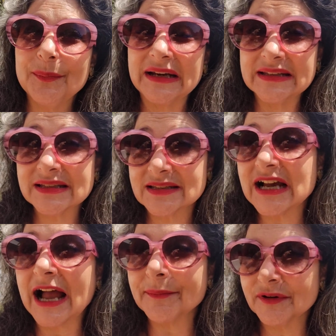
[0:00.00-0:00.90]
but it's a
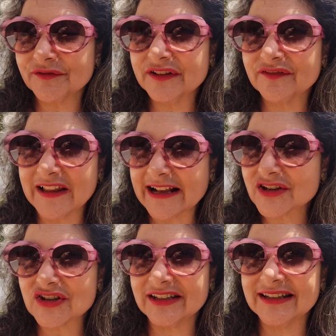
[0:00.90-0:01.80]
time of
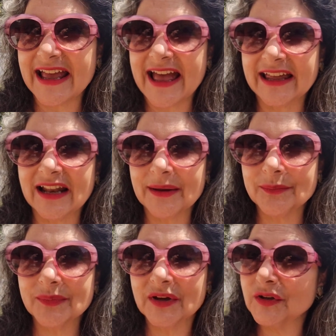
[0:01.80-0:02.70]
reflection, and
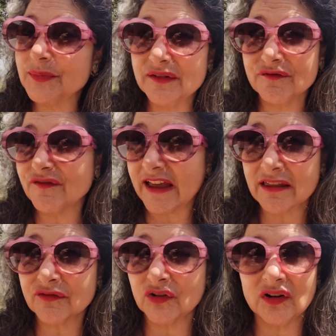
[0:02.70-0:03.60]
I'm going to be
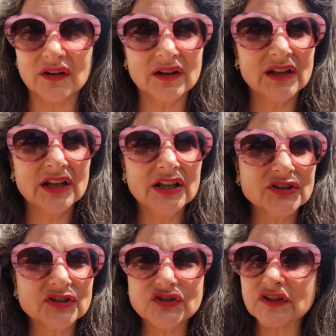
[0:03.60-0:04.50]
faithful
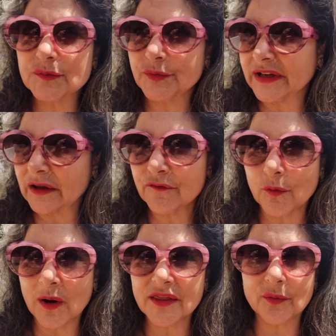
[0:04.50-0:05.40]
to just bring
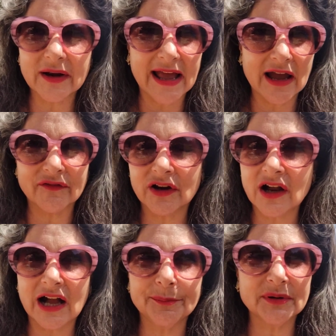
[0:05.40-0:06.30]
forth whatever
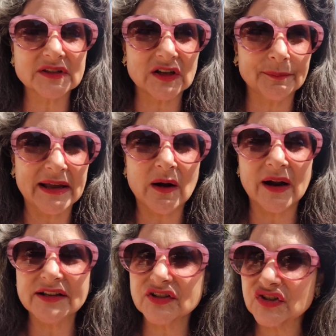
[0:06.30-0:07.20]
God puts on my
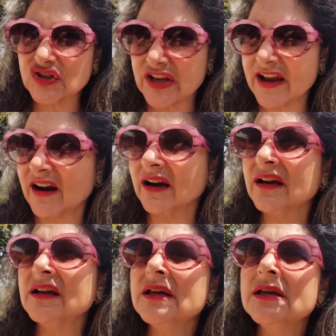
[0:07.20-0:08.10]
heart to share
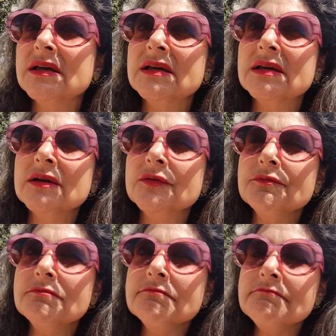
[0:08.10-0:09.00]

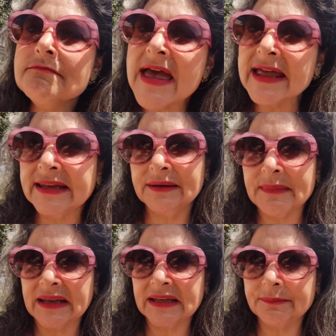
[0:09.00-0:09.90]
Many,
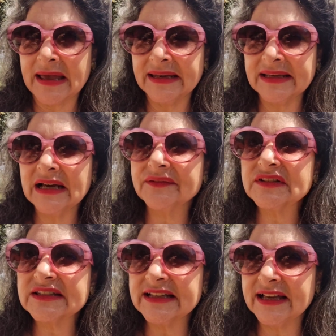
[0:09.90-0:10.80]
many, many have
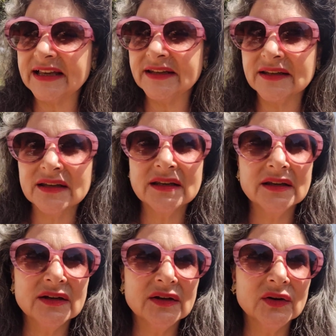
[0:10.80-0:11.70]
said,
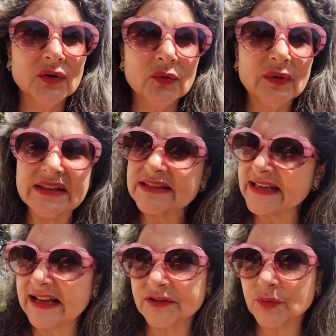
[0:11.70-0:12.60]
We
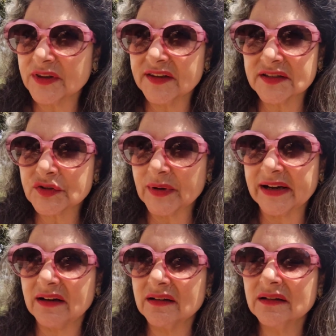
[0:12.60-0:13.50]
stand with
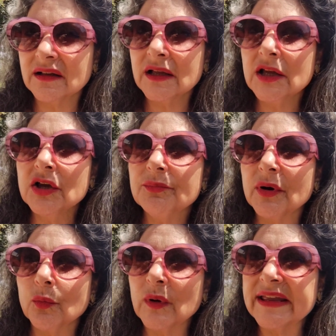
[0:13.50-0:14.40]
Israel.
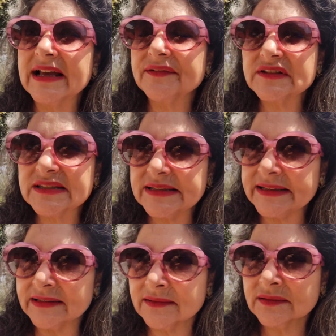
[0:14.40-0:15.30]
But we have
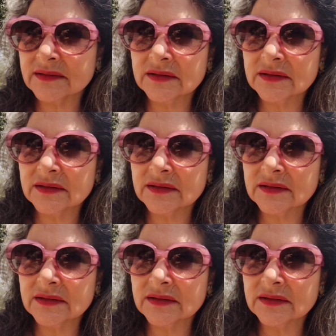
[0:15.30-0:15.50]
seen